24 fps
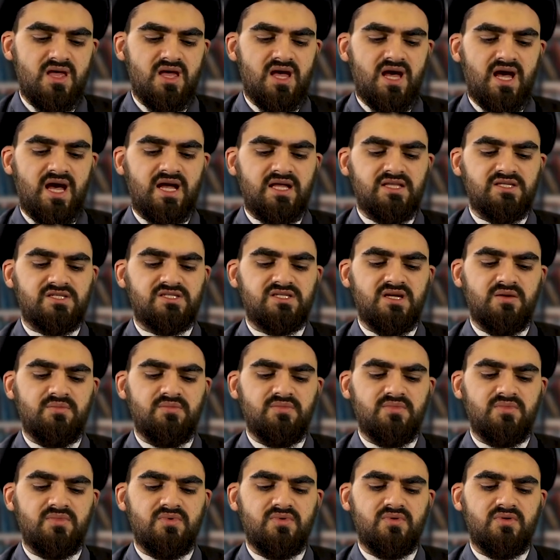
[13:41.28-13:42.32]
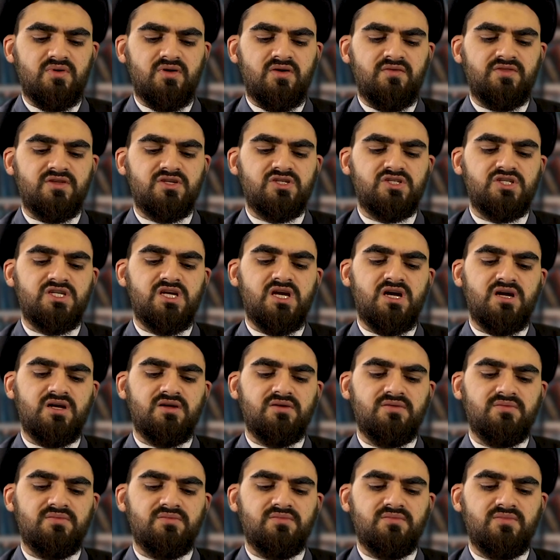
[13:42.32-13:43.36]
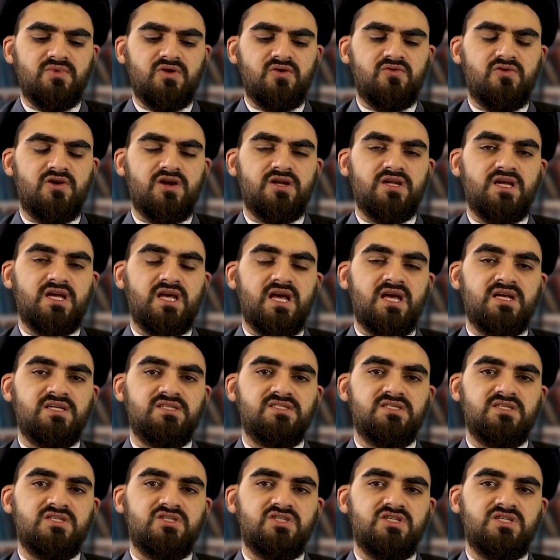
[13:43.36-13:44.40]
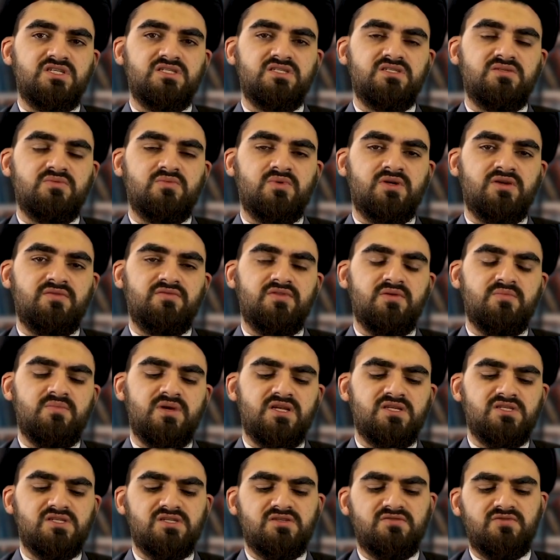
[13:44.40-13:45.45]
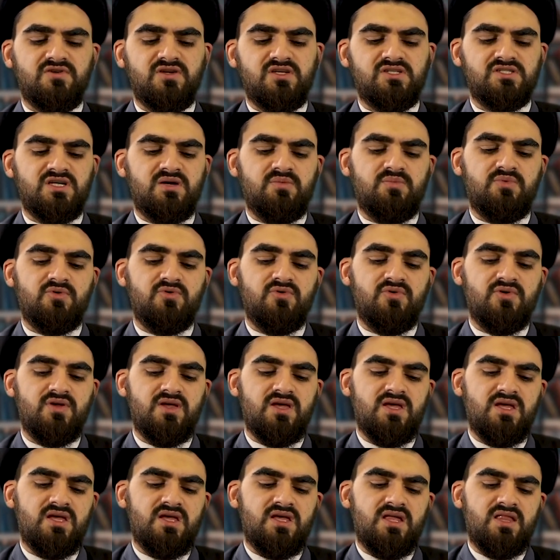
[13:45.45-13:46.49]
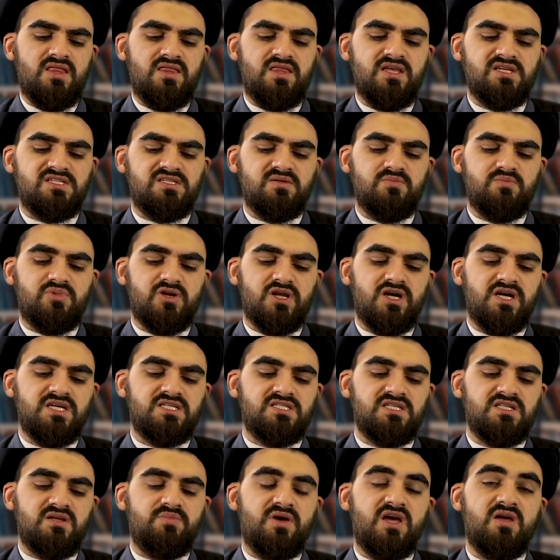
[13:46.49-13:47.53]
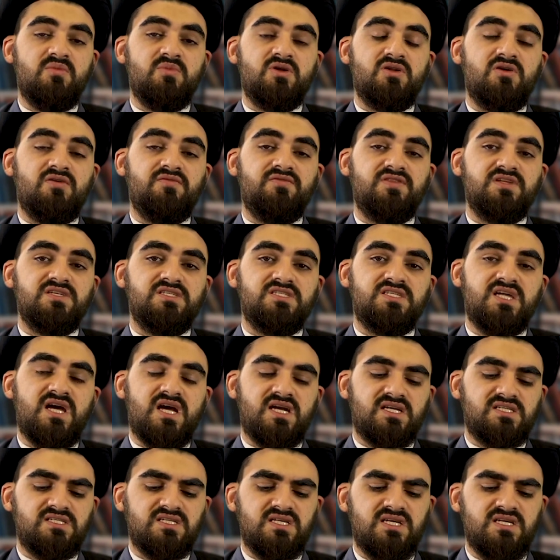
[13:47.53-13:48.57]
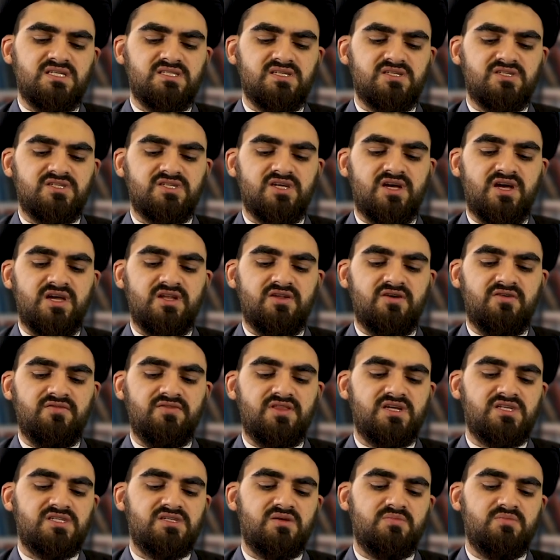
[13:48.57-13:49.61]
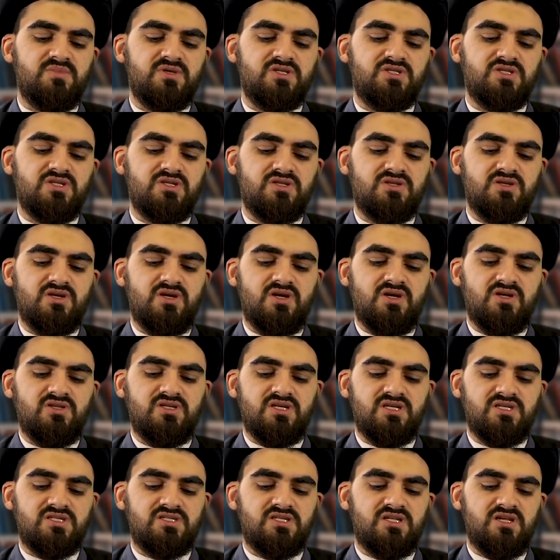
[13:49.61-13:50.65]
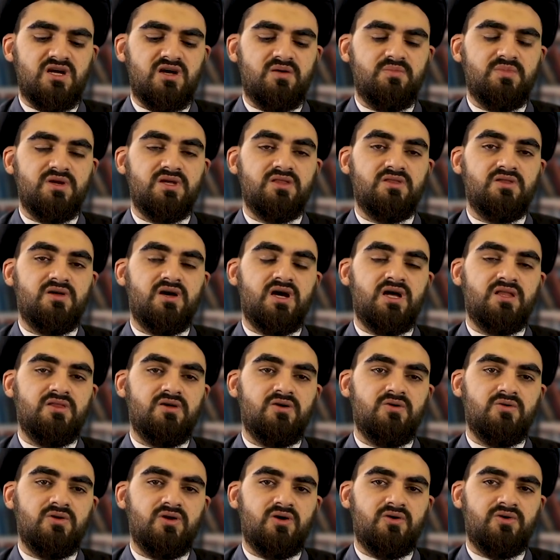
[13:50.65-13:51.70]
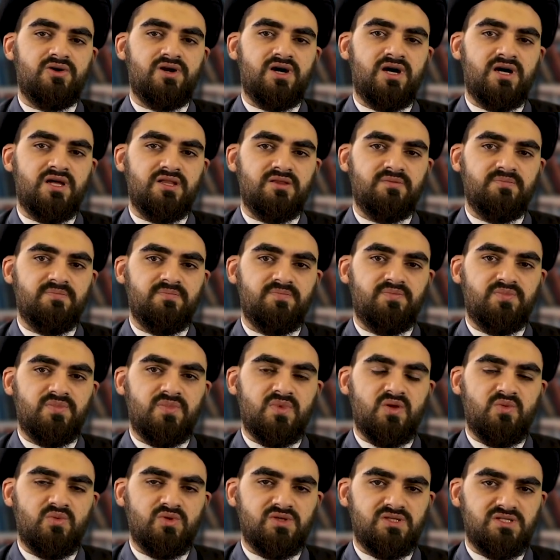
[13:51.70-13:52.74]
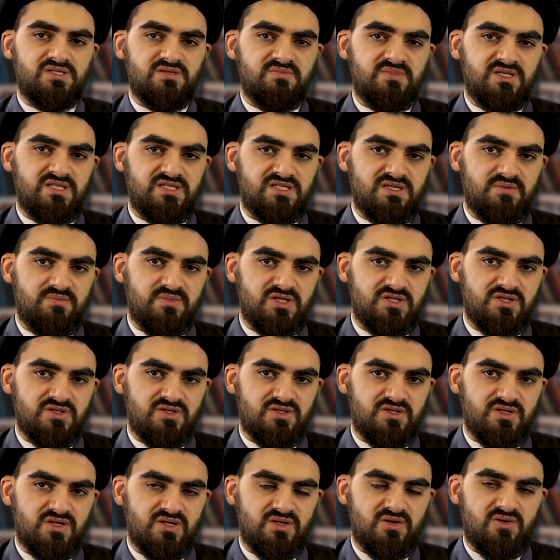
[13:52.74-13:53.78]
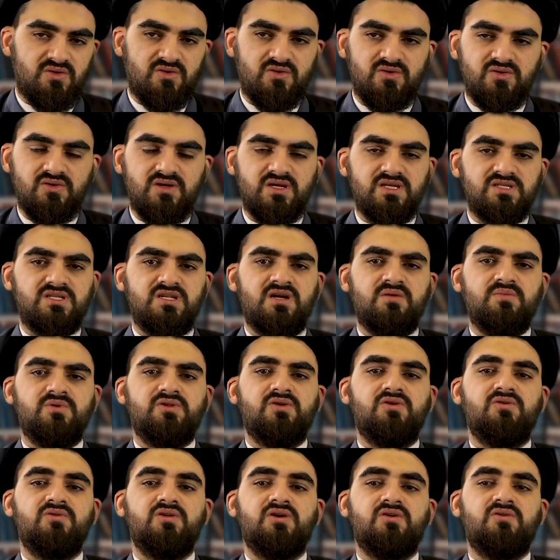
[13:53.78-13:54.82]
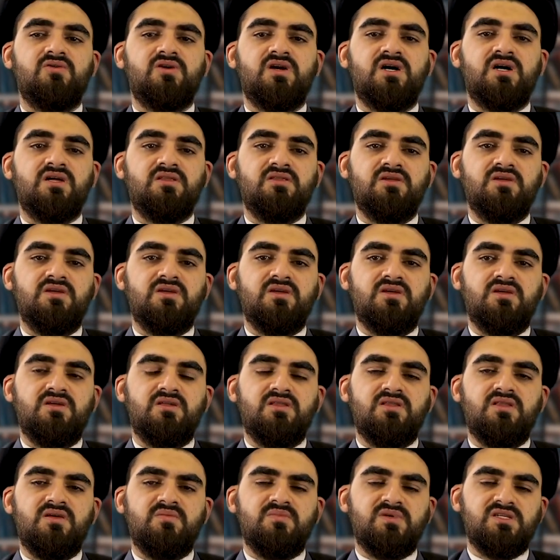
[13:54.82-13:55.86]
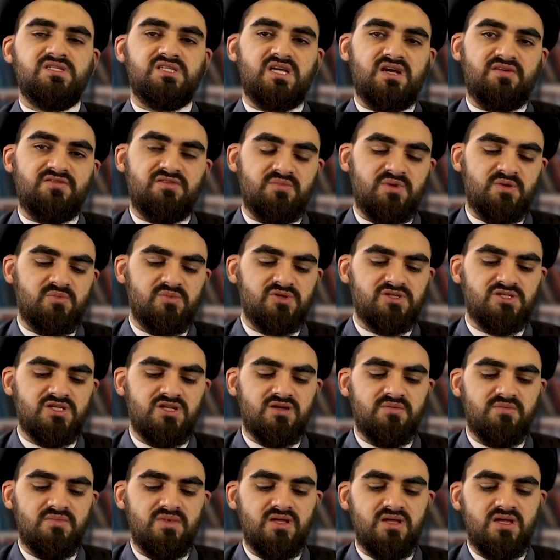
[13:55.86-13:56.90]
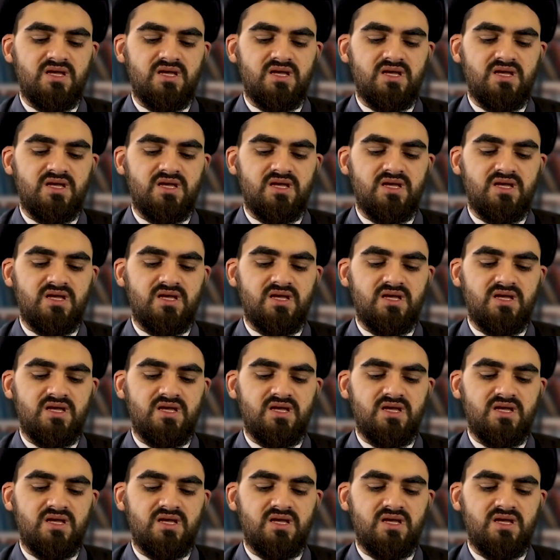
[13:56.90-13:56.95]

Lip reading: And some of the Shia Quranic exegetes, one of them mentions, for example, this implies that the payment of this tax is a sign of their submission to Islam and the Holy Qur'an. What does it mean, submission to Islam and Holy Qur'an? That means they have to be Muslim?